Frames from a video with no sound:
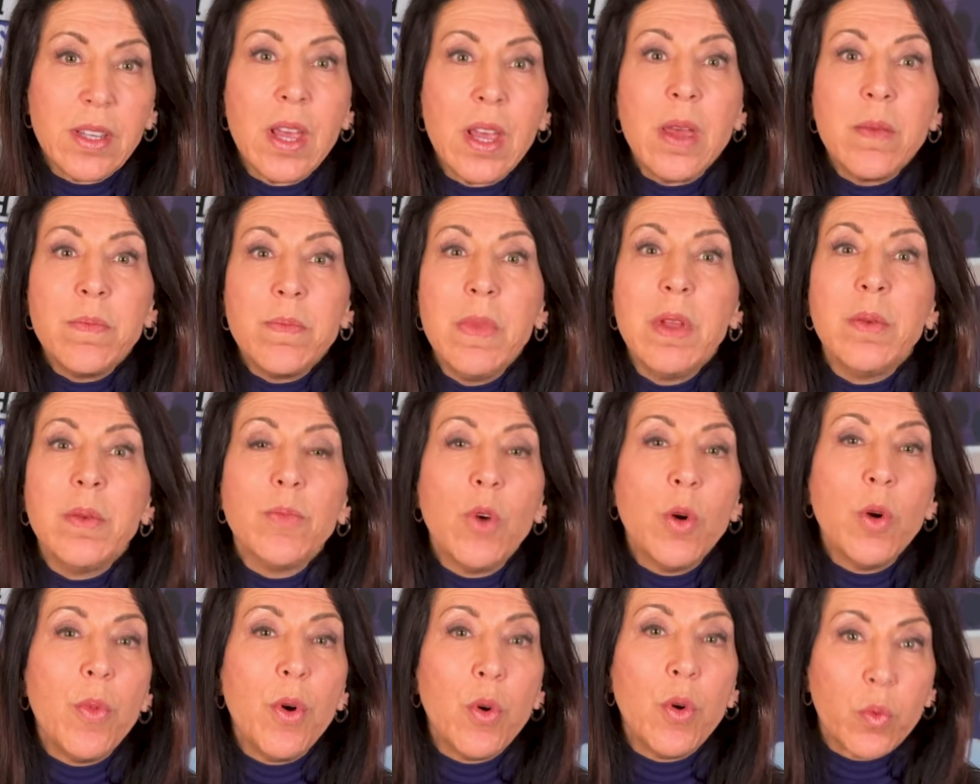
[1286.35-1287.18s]
Mint
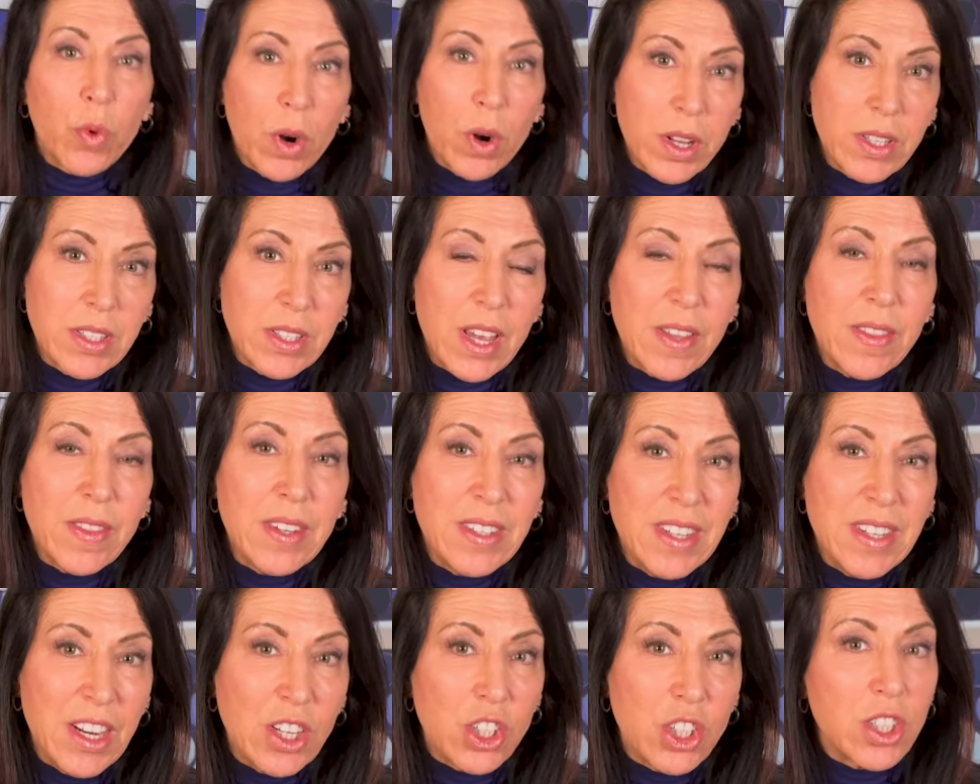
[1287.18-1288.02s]
Mobile runs on the
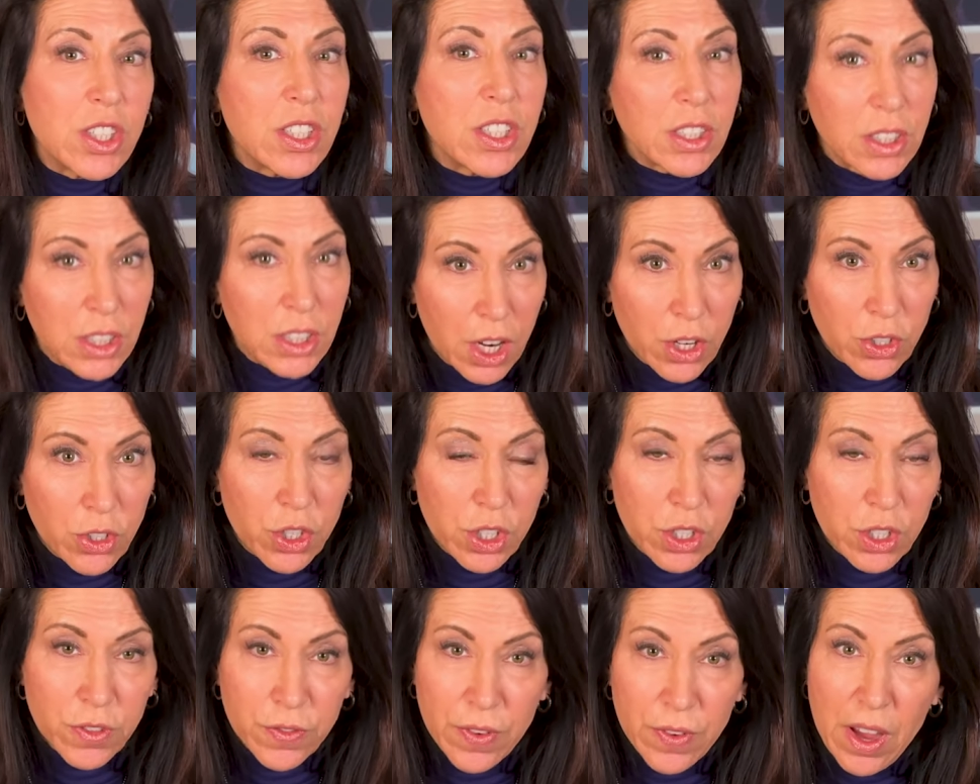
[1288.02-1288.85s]
nation's
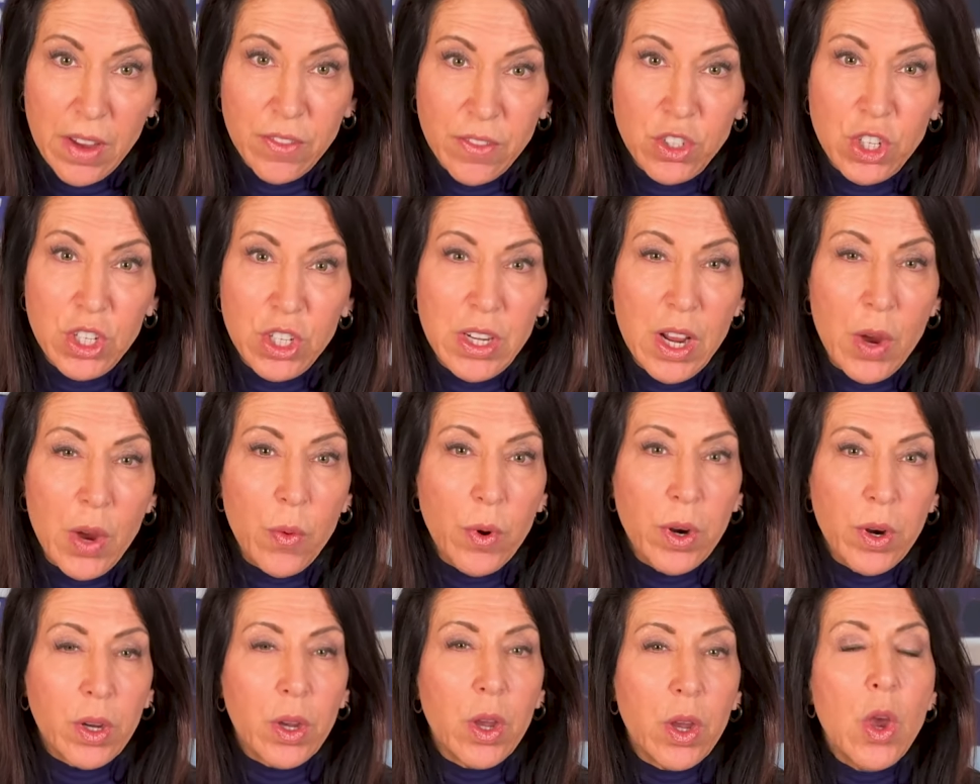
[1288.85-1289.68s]
largest 5G
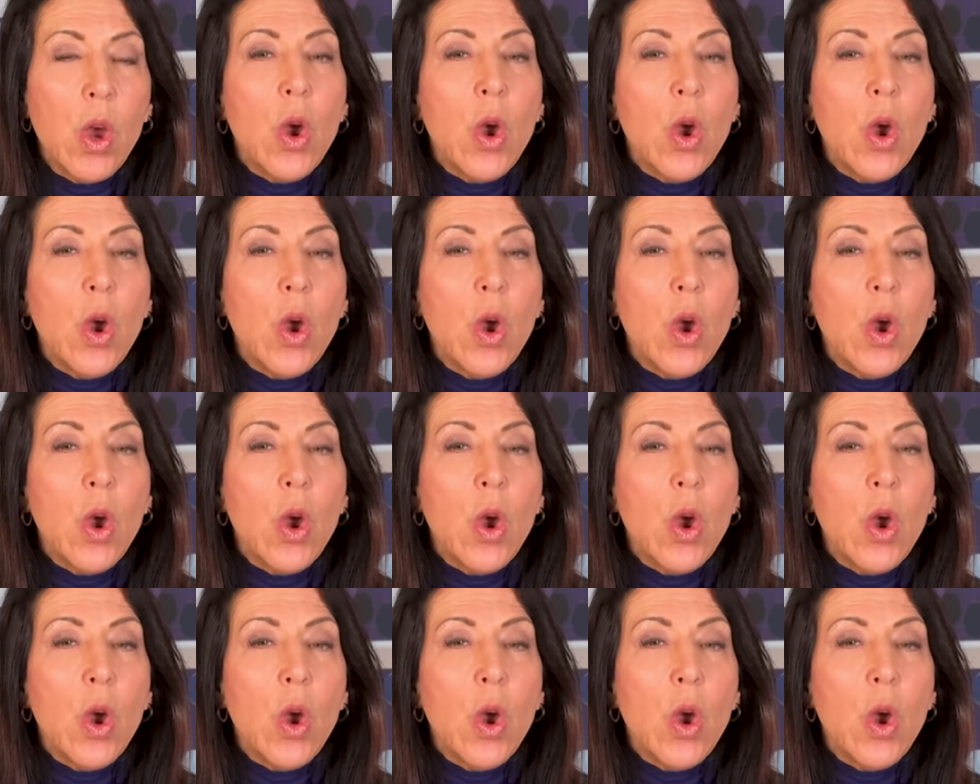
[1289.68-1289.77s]
network.